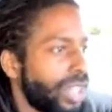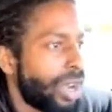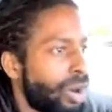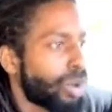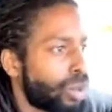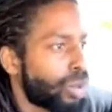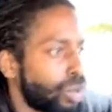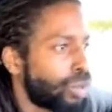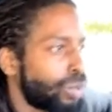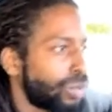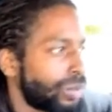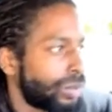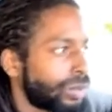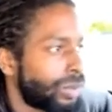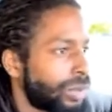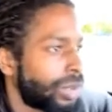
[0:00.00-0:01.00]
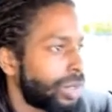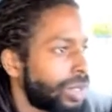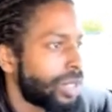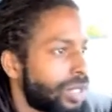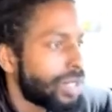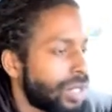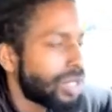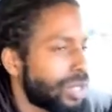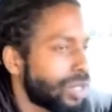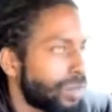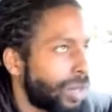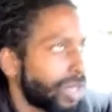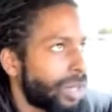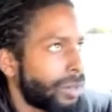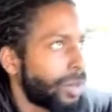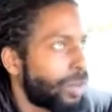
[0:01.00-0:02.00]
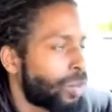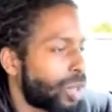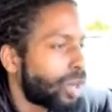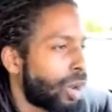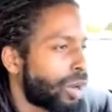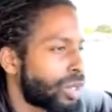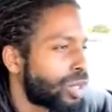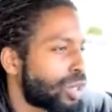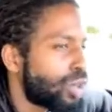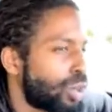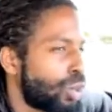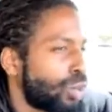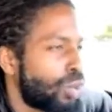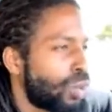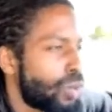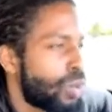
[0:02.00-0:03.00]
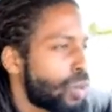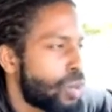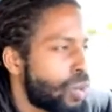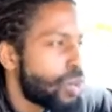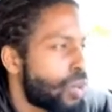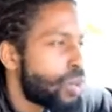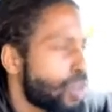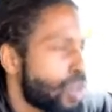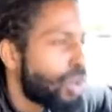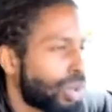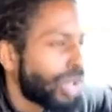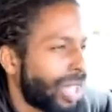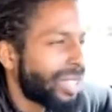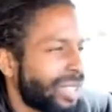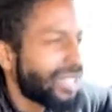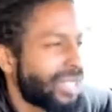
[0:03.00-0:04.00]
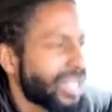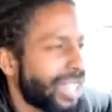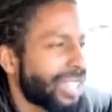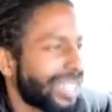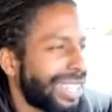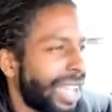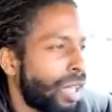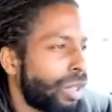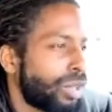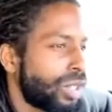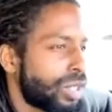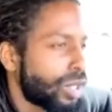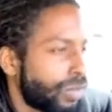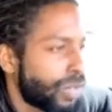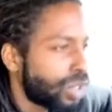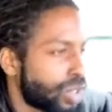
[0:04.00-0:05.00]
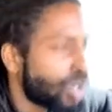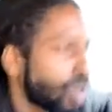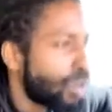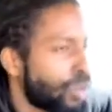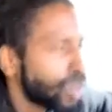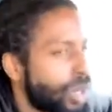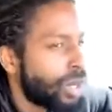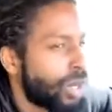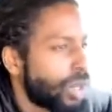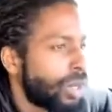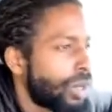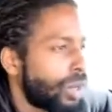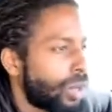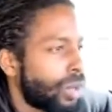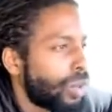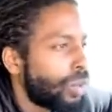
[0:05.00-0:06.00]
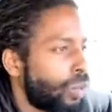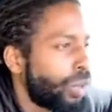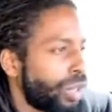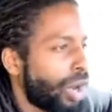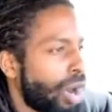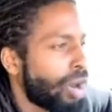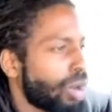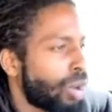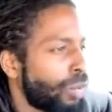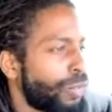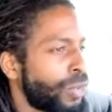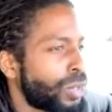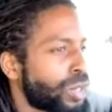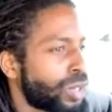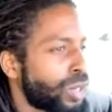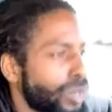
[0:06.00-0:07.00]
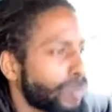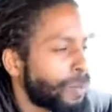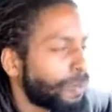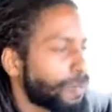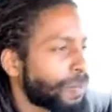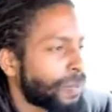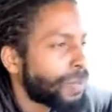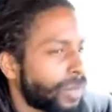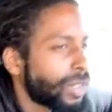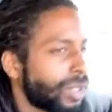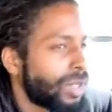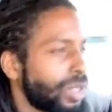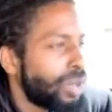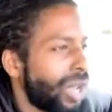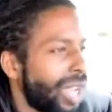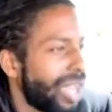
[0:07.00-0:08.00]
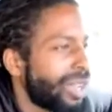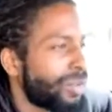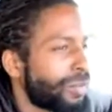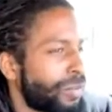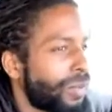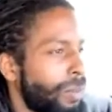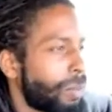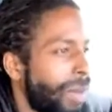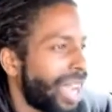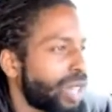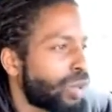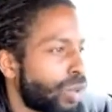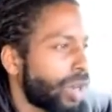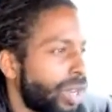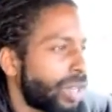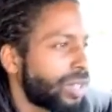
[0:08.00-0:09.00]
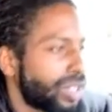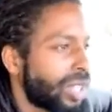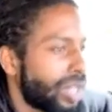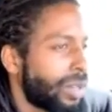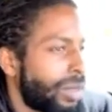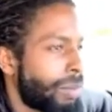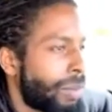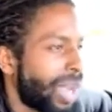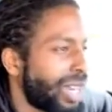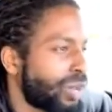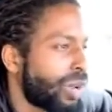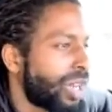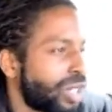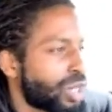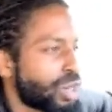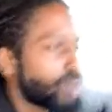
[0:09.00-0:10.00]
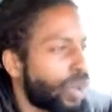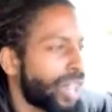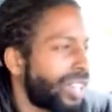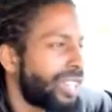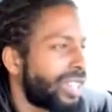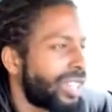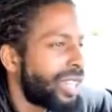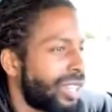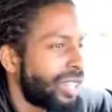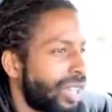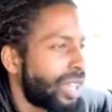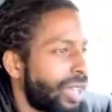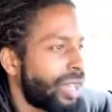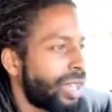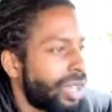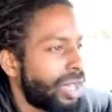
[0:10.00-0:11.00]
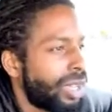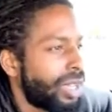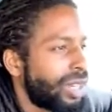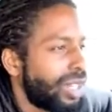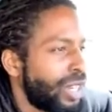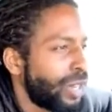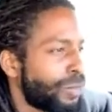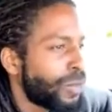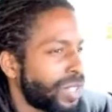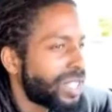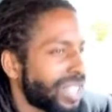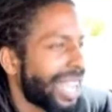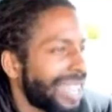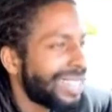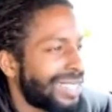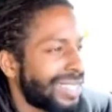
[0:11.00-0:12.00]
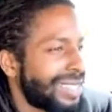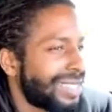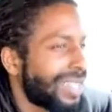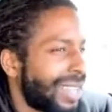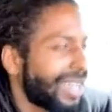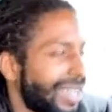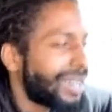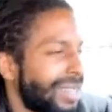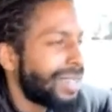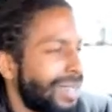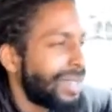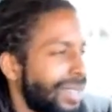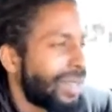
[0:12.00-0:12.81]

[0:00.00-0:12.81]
RO system in regards to like the technicalities of it. So with the RO filter, you have microns, and microns are rated in different sizes, and